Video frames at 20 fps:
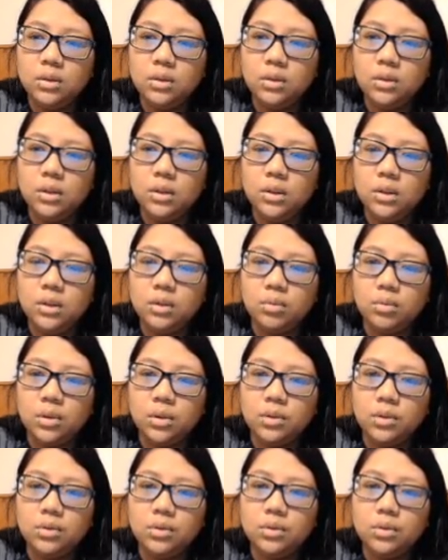And then we're
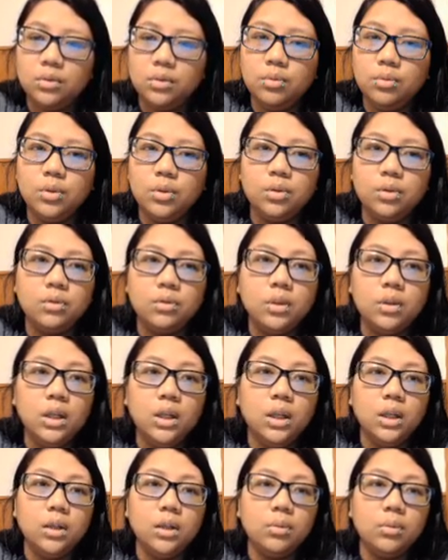gonna scoot over,
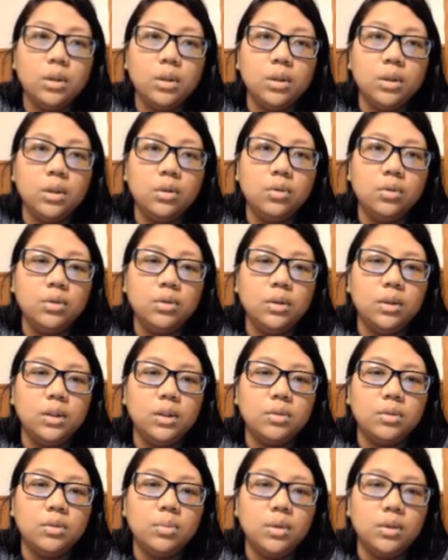and then we're gonna go to
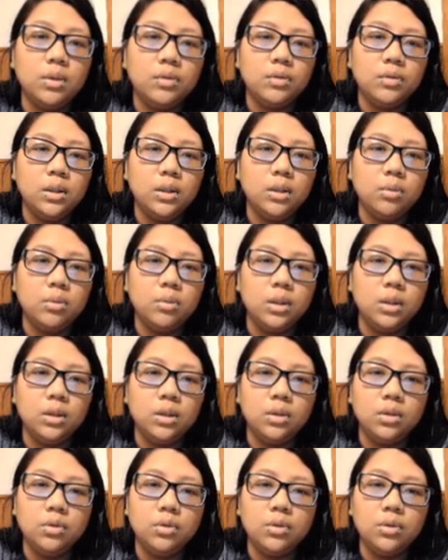list perfectly. We're gonna
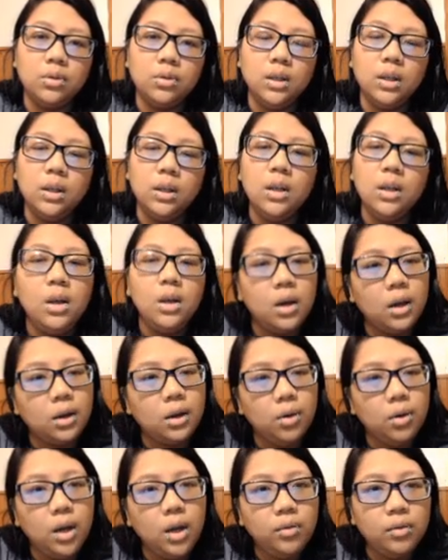go to the, I
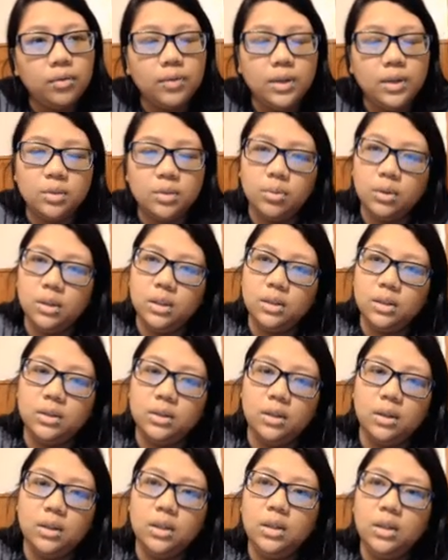don't have the Facebook listing
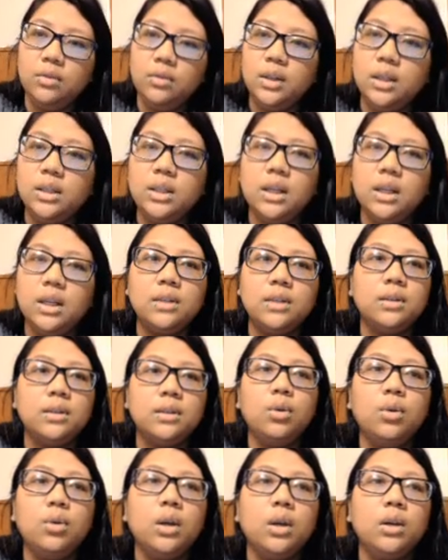on here. Fantastic.
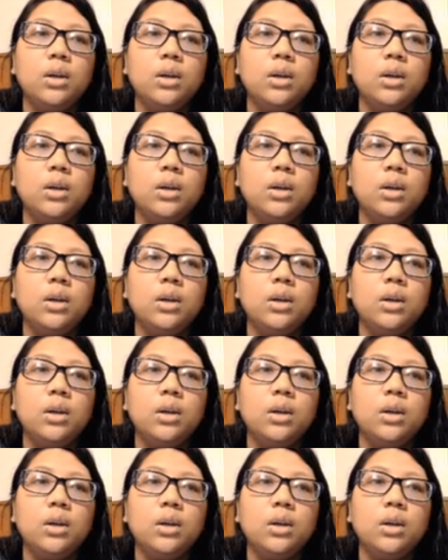Okay.